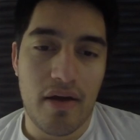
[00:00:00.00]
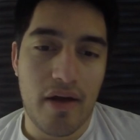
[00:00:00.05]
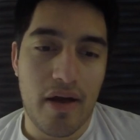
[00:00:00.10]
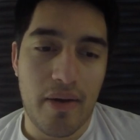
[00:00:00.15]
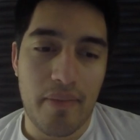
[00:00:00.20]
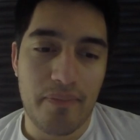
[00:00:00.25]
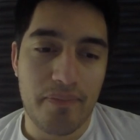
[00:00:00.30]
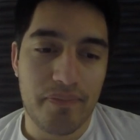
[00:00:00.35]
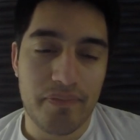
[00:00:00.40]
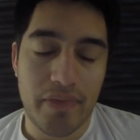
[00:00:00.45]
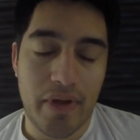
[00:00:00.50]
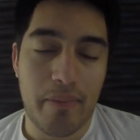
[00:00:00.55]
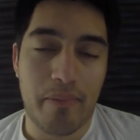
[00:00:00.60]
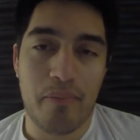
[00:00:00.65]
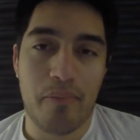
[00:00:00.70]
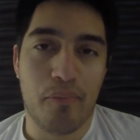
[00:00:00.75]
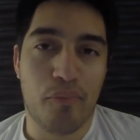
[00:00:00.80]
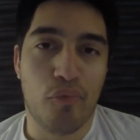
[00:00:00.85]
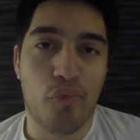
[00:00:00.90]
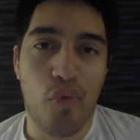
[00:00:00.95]
I'm
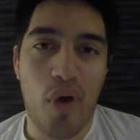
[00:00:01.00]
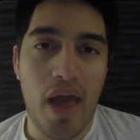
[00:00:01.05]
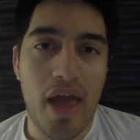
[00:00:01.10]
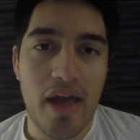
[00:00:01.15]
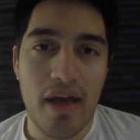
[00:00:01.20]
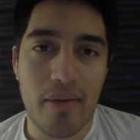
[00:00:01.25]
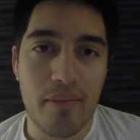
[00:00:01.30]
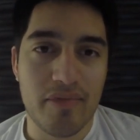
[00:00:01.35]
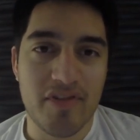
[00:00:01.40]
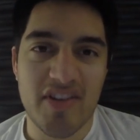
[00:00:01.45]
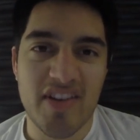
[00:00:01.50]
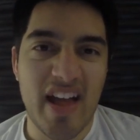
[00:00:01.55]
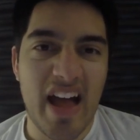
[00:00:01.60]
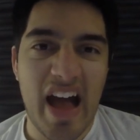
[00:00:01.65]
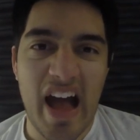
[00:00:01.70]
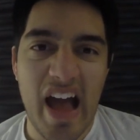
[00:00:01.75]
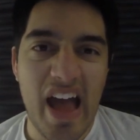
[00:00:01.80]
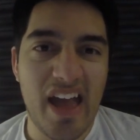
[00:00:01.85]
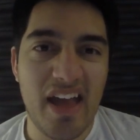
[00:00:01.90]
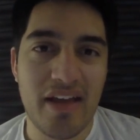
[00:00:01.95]
wet. I'm just
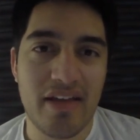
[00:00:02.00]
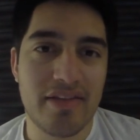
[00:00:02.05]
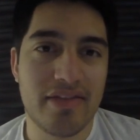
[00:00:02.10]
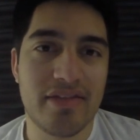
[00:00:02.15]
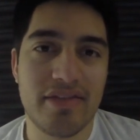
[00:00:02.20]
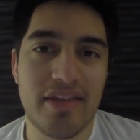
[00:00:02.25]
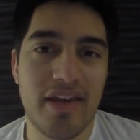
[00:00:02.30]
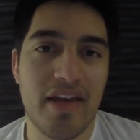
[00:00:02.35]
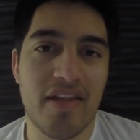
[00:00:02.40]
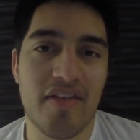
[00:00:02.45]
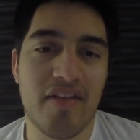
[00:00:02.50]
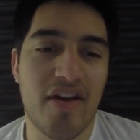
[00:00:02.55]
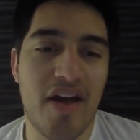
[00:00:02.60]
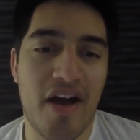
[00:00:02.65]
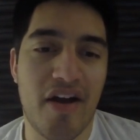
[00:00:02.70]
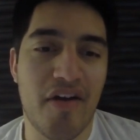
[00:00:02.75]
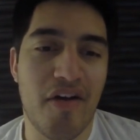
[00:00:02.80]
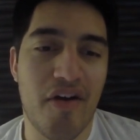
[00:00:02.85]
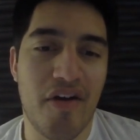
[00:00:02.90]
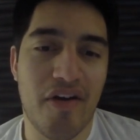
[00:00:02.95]
hot. Things are
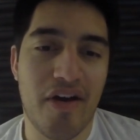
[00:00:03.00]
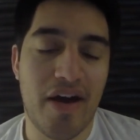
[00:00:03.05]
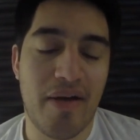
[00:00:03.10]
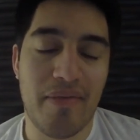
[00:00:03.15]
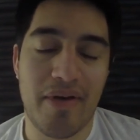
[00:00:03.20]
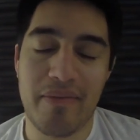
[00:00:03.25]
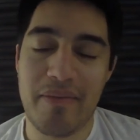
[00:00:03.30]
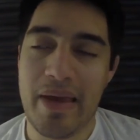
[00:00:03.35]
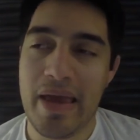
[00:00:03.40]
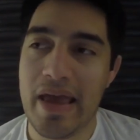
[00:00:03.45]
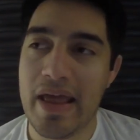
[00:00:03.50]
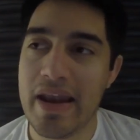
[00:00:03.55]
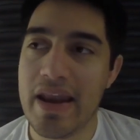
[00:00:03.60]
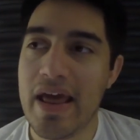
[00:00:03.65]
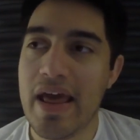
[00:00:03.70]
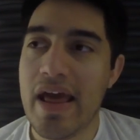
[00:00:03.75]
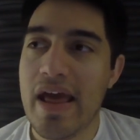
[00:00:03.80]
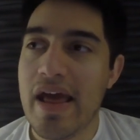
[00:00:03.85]
not going great. I'm like, man.